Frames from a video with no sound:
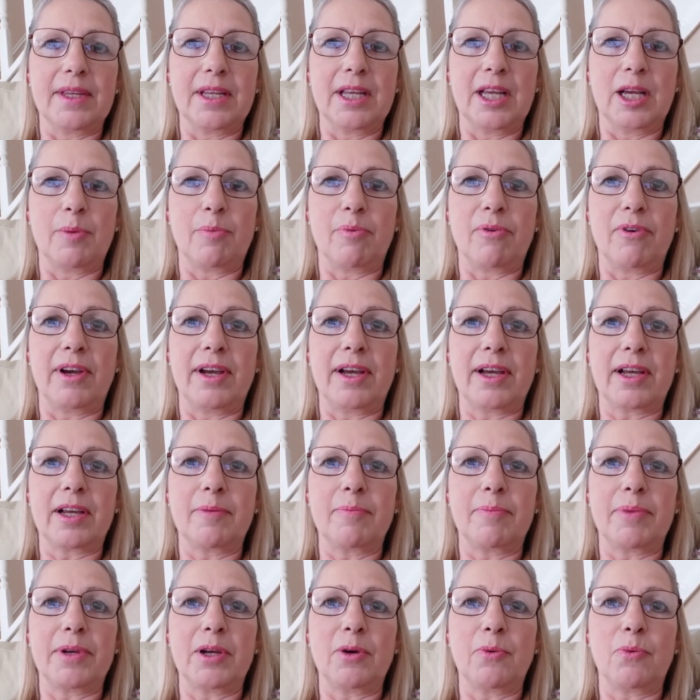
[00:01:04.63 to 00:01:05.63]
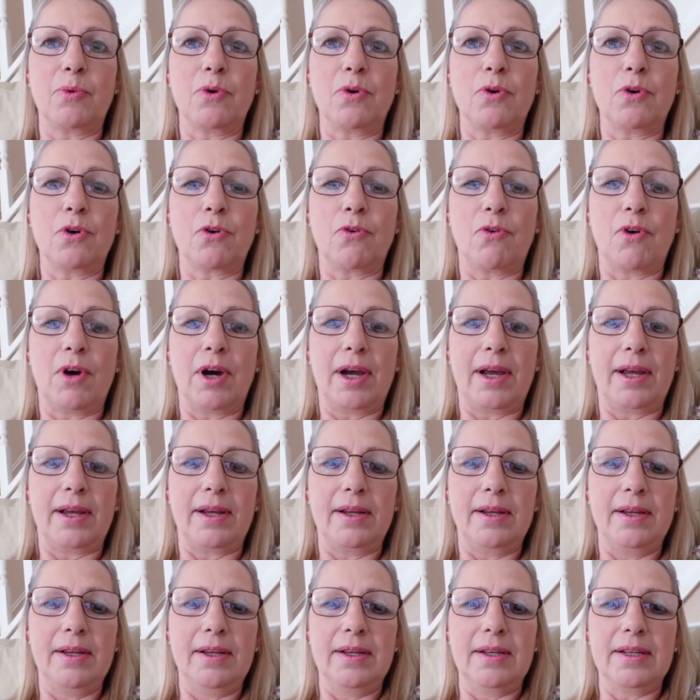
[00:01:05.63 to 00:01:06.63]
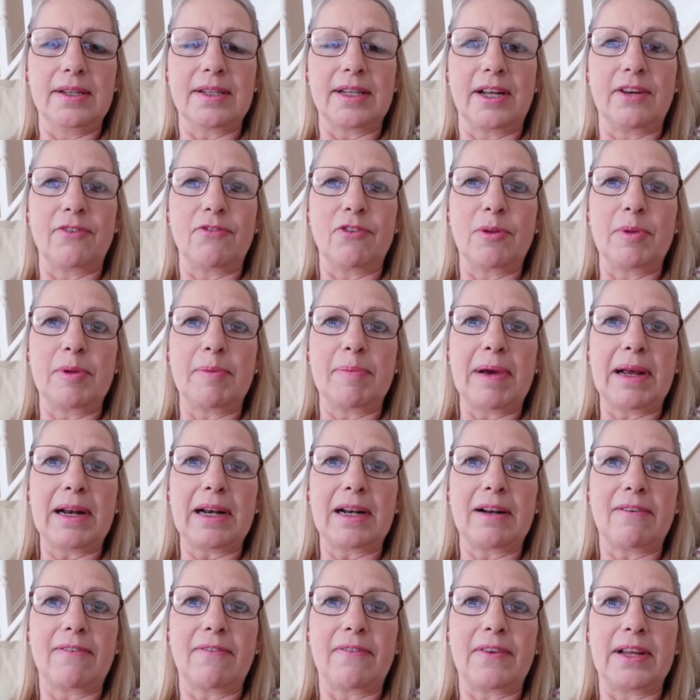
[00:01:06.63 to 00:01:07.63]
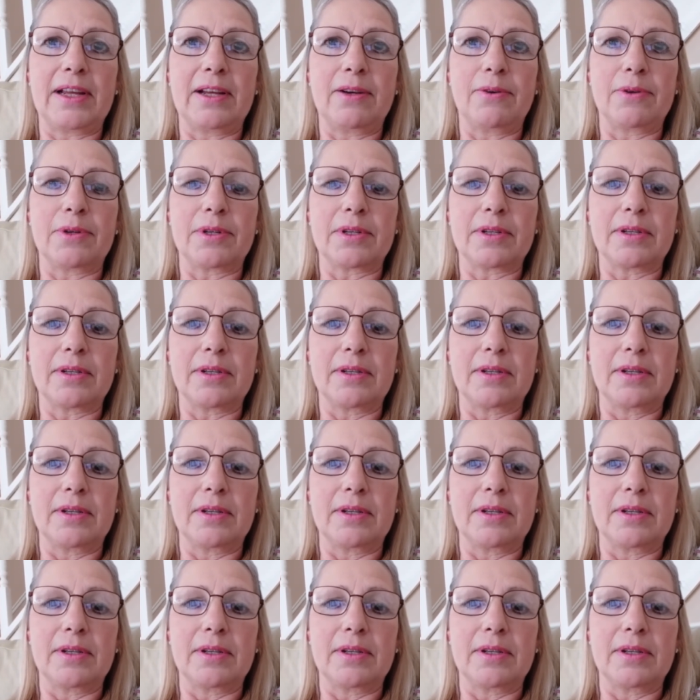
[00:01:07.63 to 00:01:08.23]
A prayer can be a war cry sent from the battlefield.